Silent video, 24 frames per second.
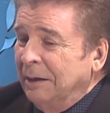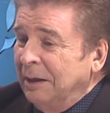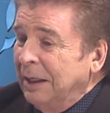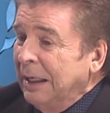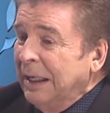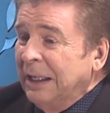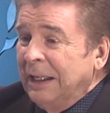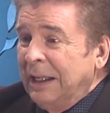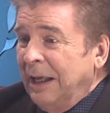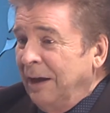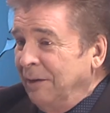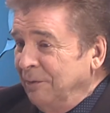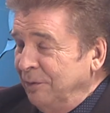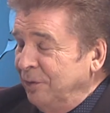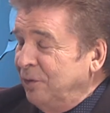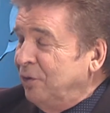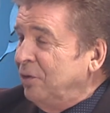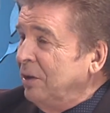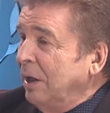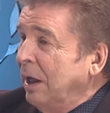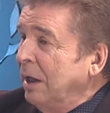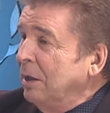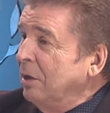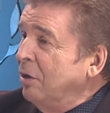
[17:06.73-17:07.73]

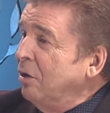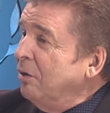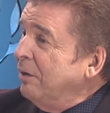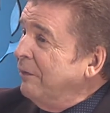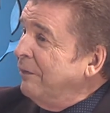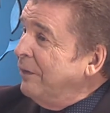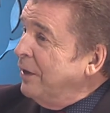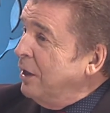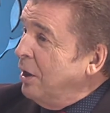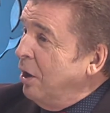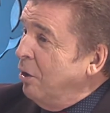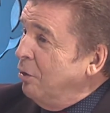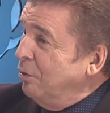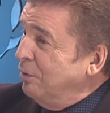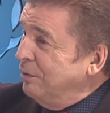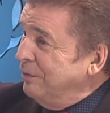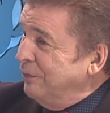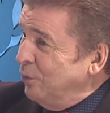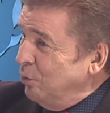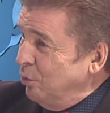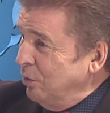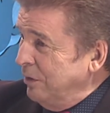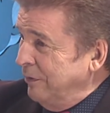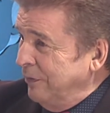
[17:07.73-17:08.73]
loves a lot of the old
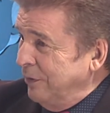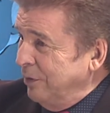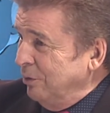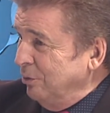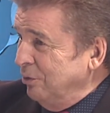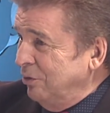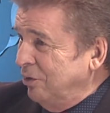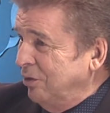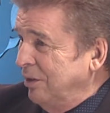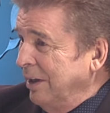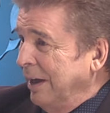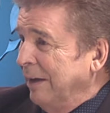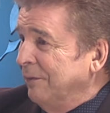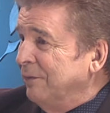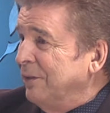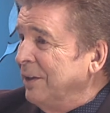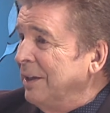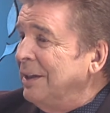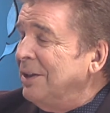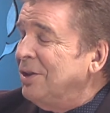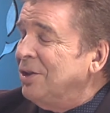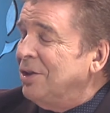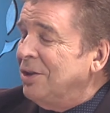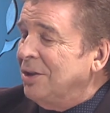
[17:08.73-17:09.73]
vaudeville stuff, and
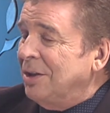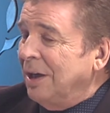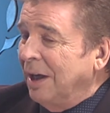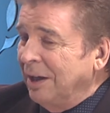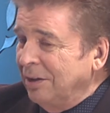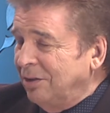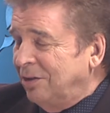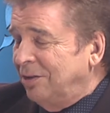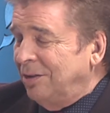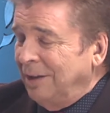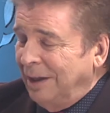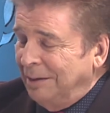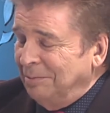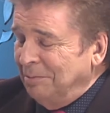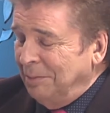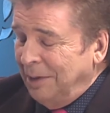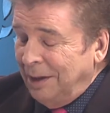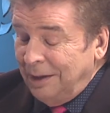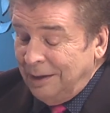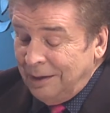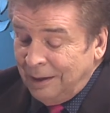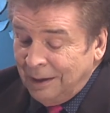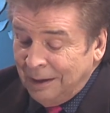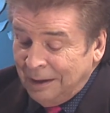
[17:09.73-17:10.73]
he just sent
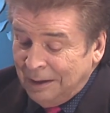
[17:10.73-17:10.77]
me